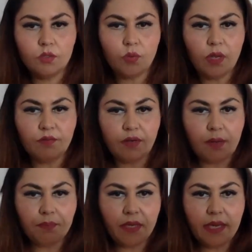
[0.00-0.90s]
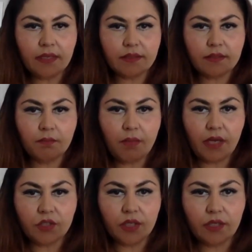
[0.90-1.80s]
12 cupcakes,
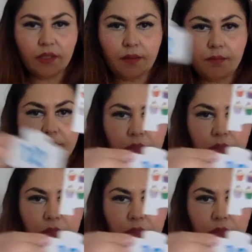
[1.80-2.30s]
matching them,